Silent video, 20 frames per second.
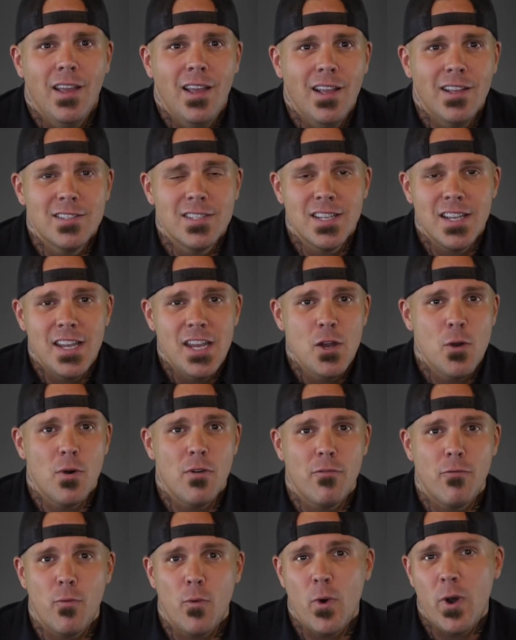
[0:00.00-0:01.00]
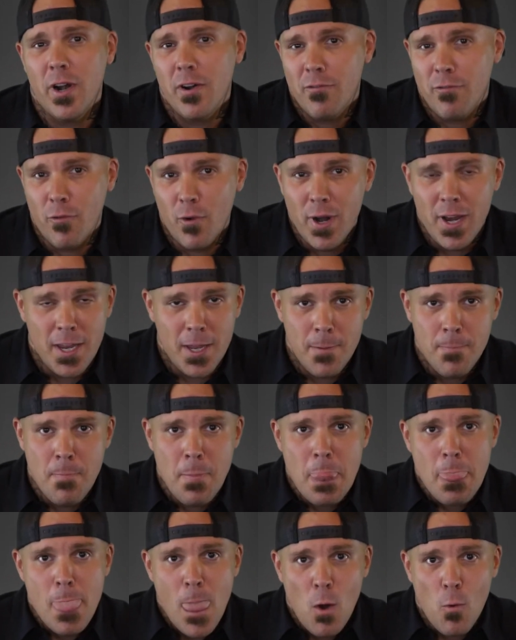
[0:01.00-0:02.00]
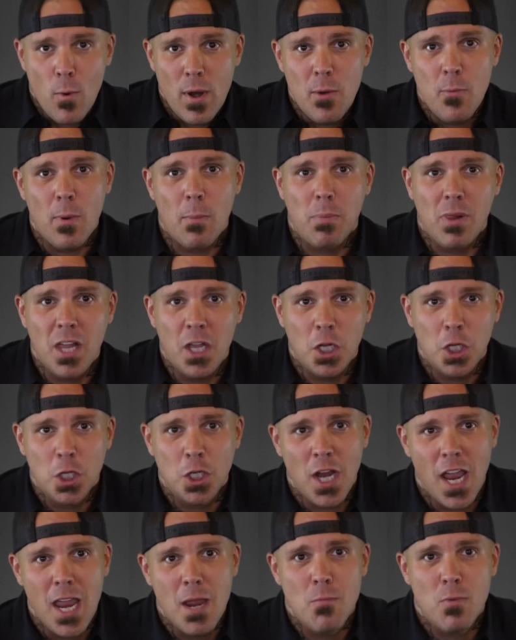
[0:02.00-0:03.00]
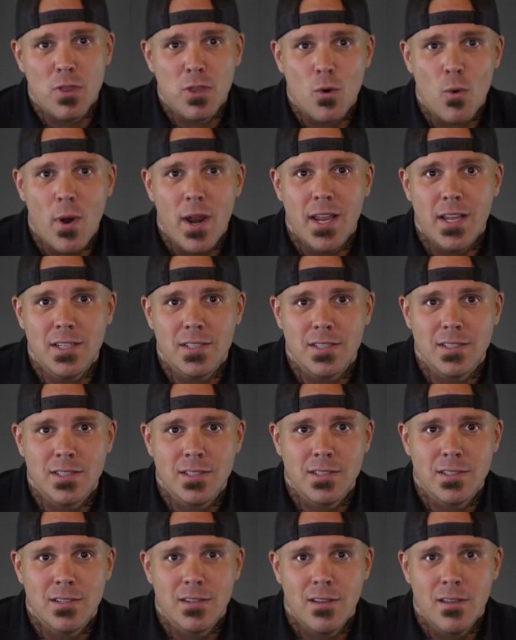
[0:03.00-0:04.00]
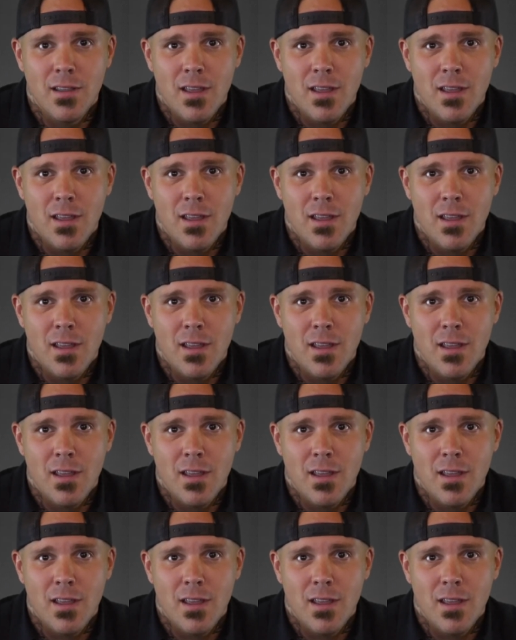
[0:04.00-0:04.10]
And see, here at Free, we replace shame with grace.